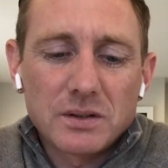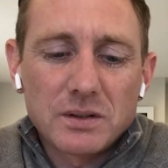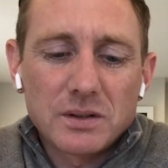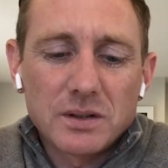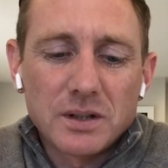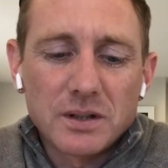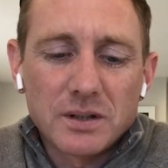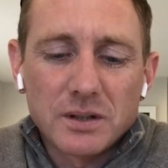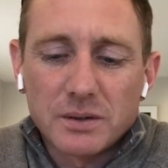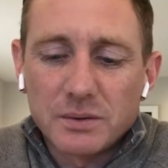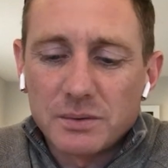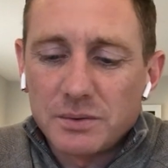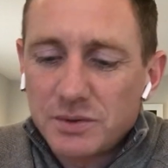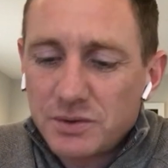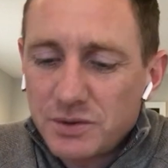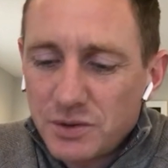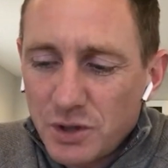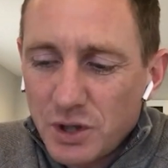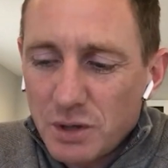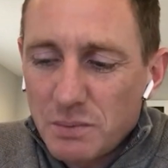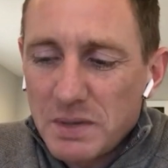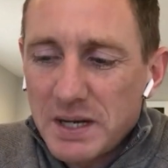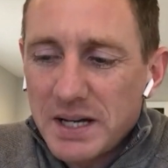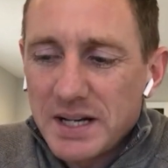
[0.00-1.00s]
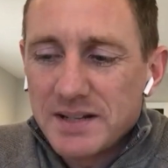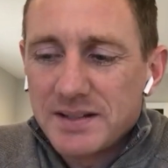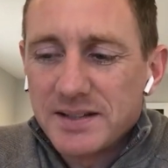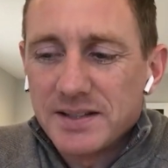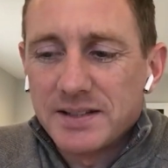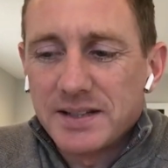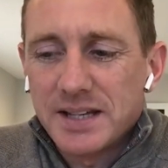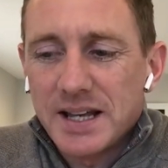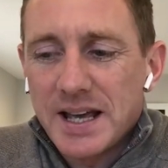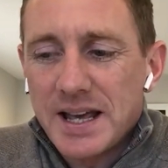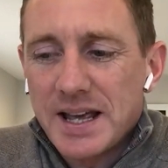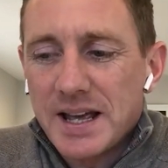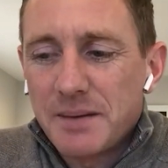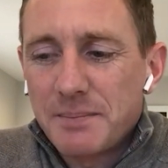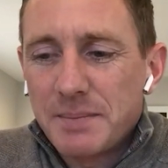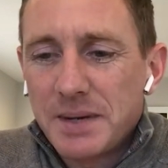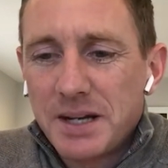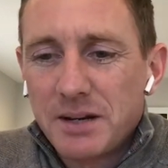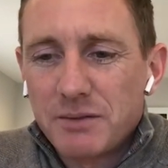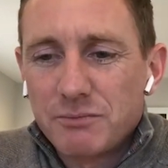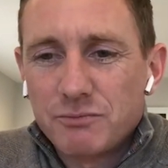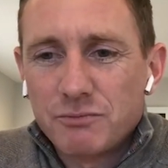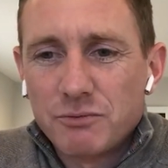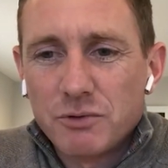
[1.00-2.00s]
you know, two meetings a day. I
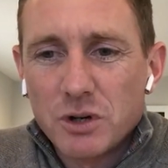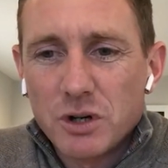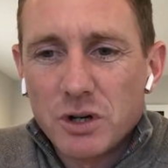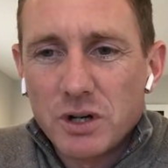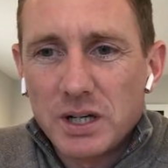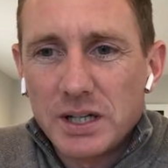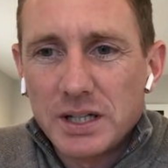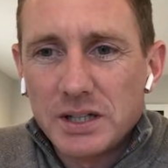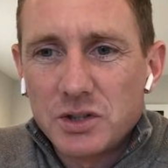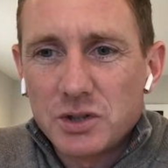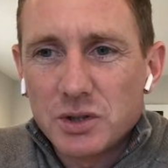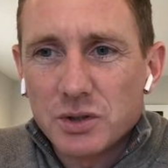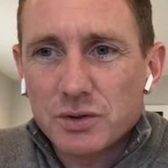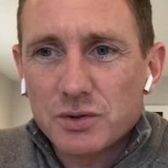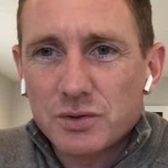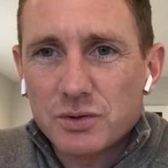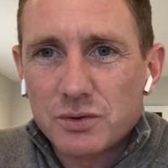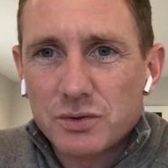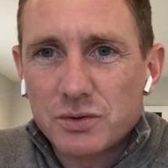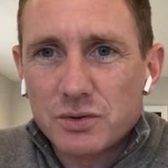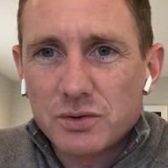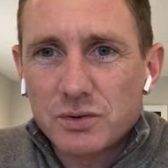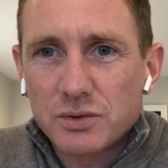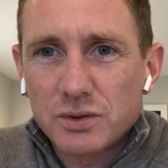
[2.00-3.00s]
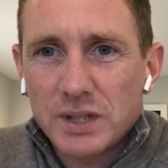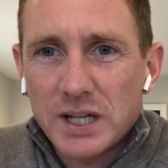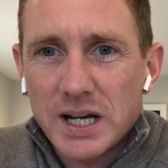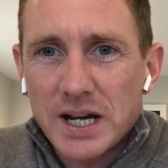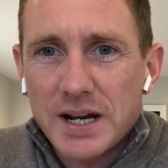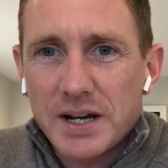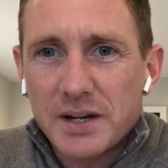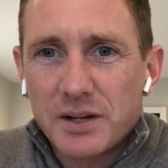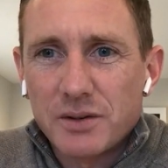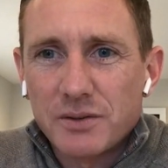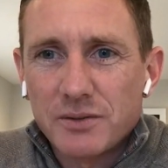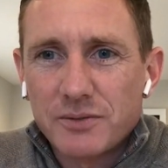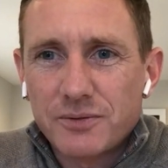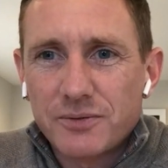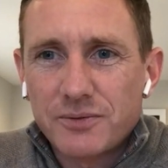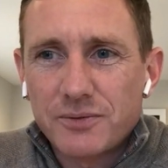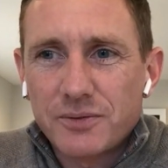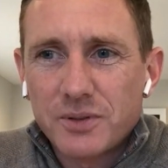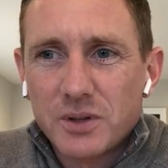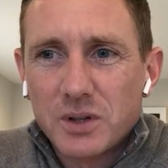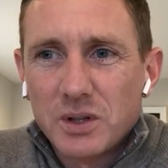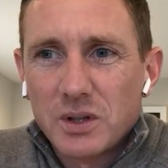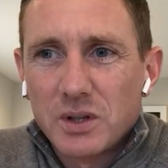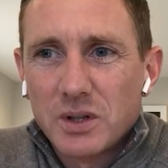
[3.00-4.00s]
mean, it really just kind of
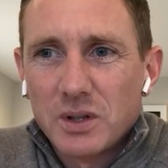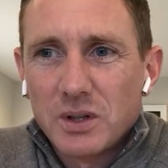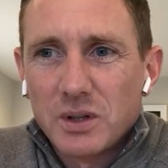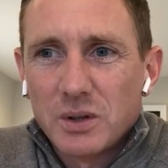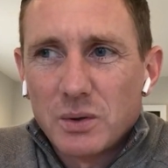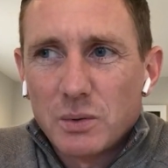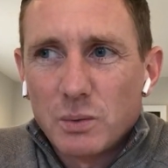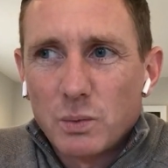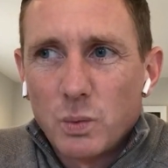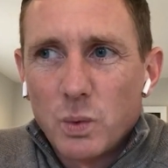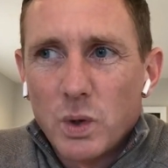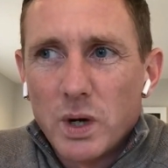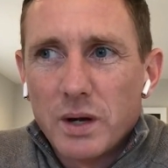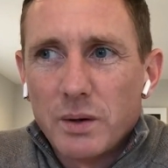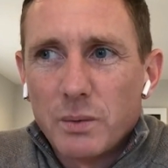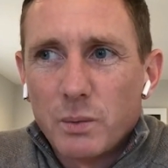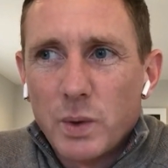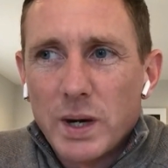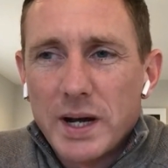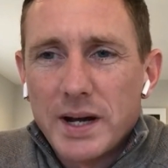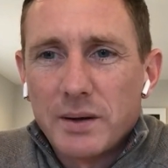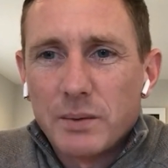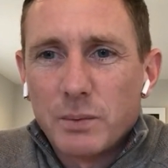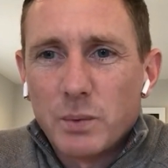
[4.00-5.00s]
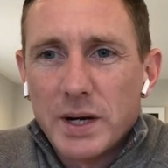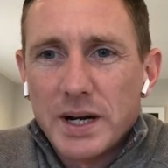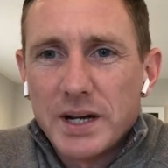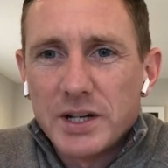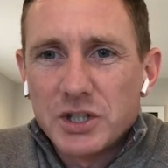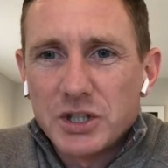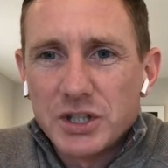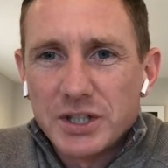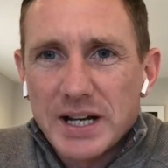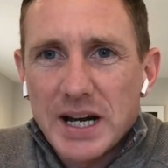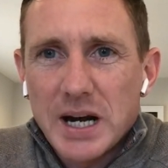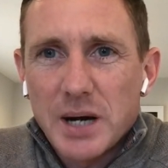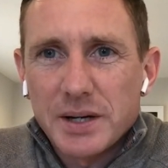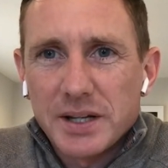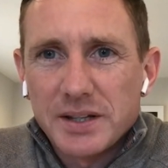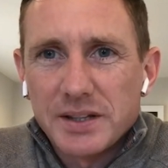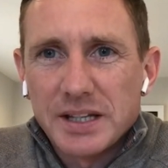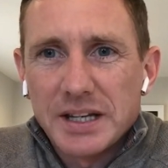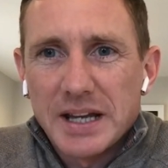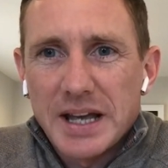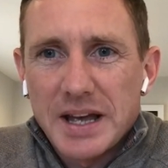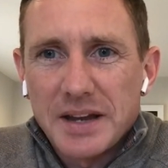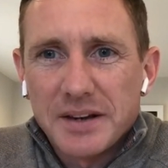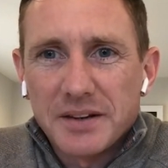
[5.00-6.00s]
wears you down in
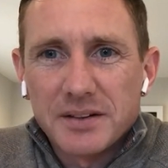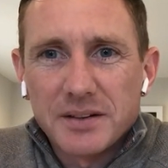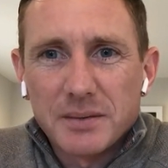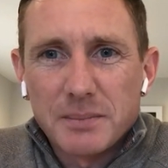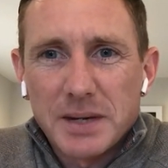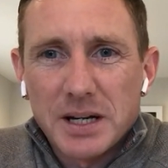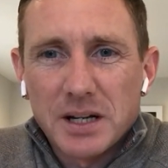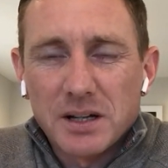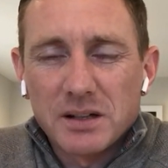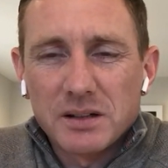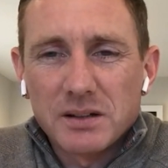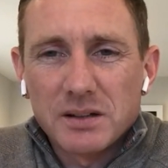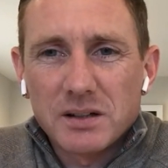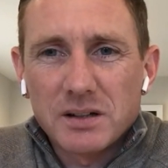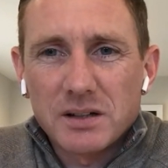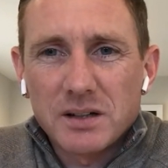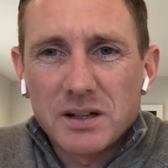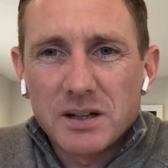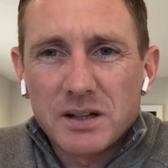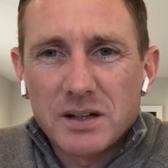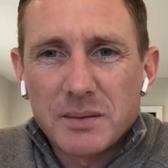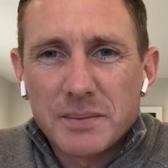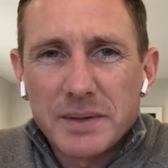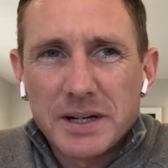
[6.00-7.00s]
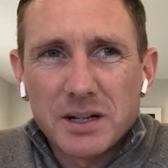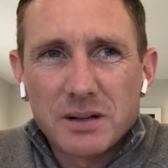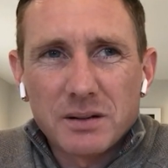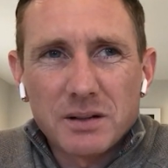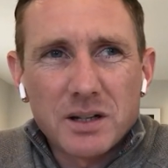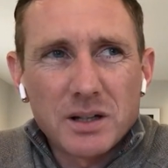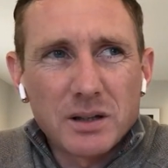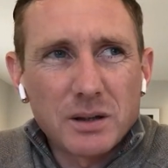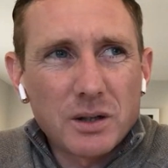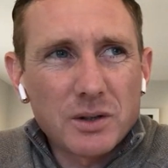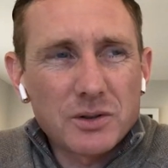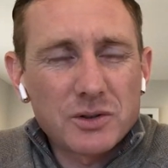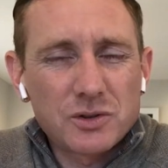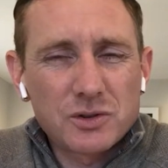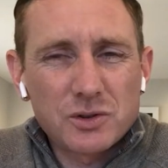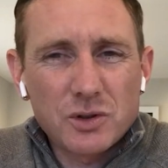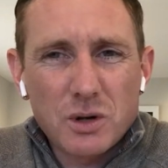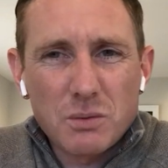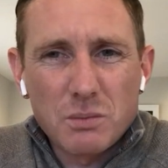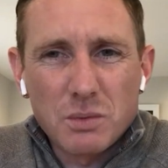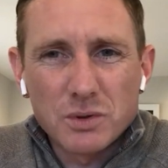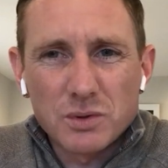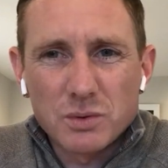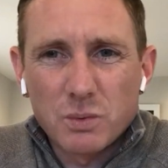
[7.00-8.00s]
the end. I mean, I lost
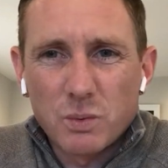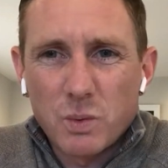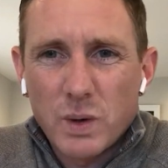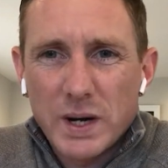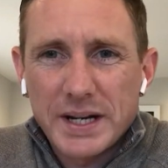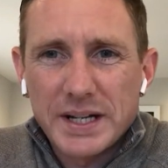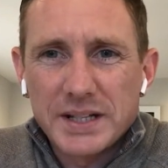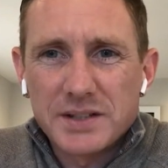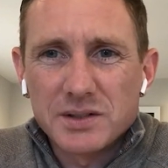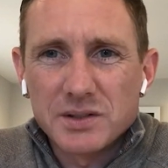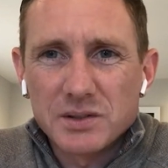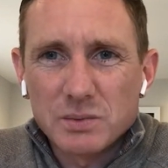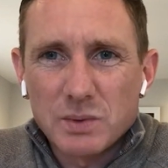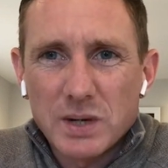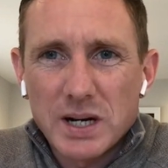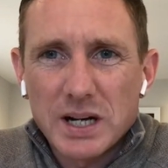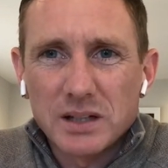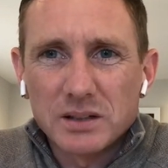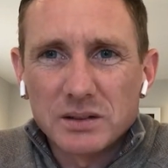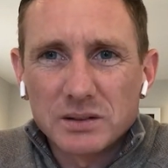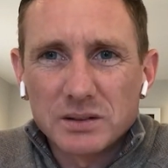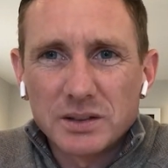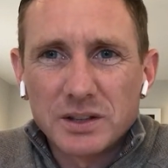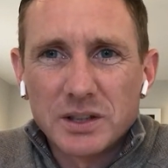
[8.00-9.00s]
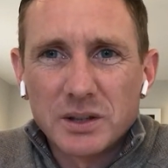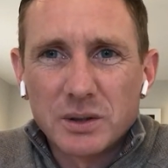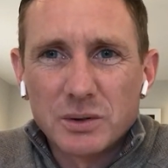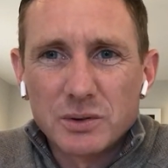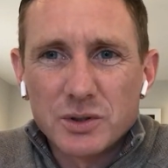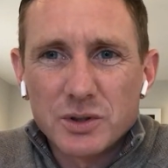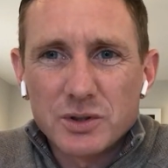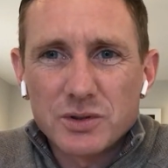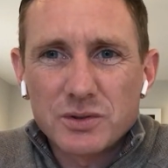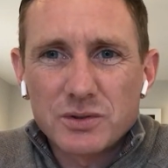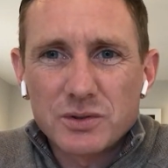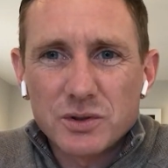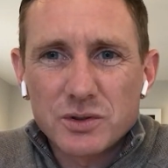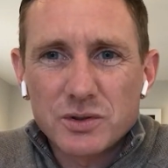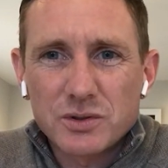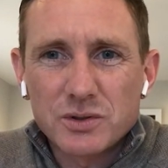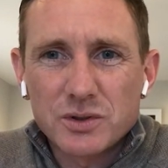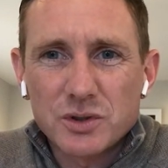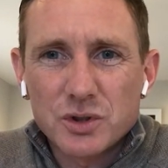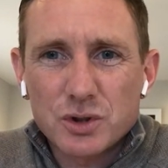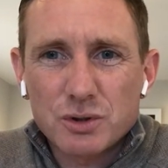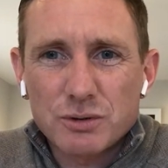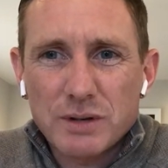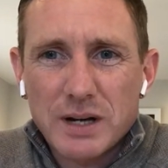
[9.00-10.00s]
so much weight as well, you know, just
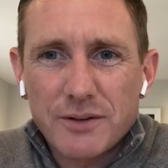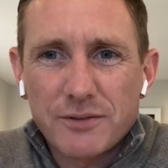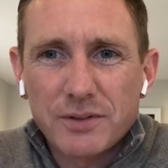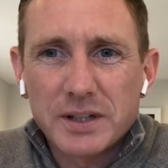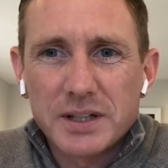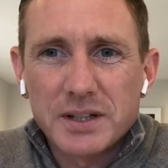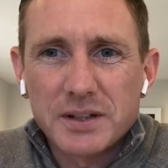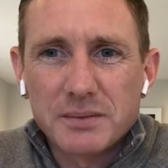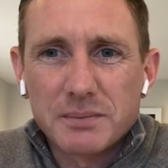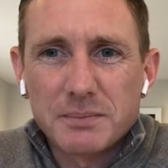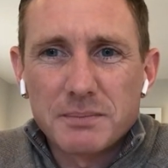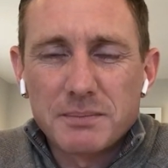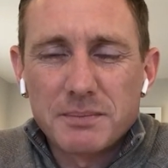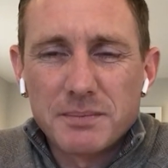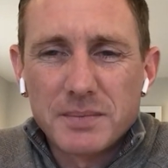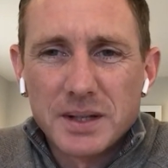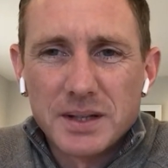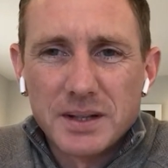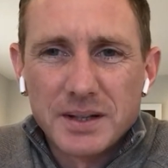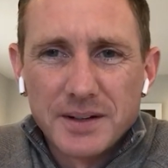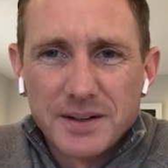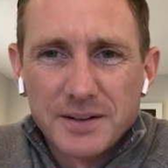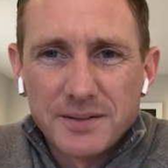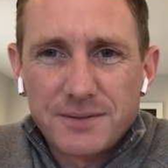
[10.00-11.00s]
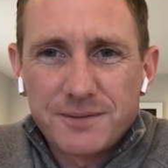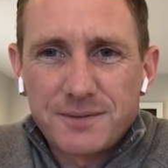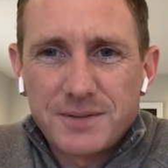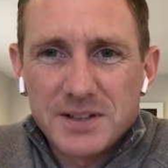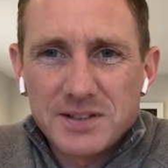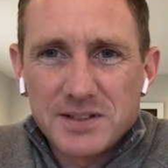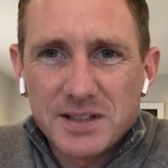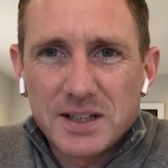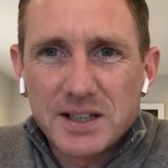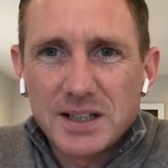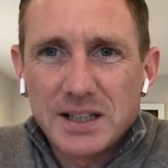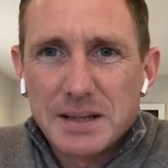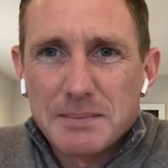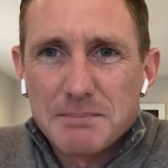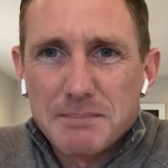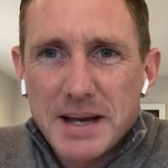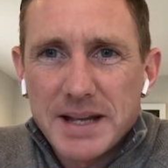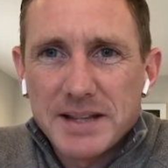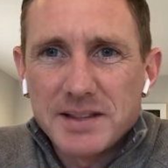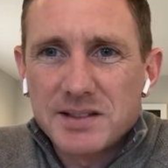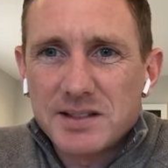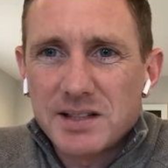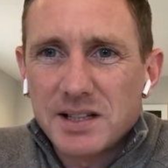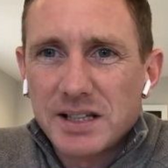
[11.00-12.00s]
the traveling and physically,
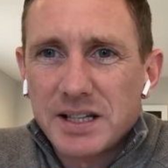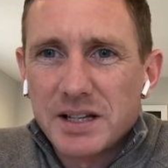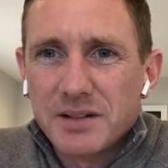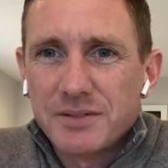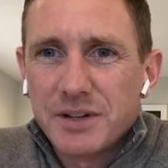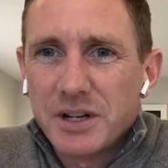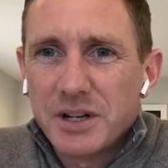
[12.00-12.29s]
mentally of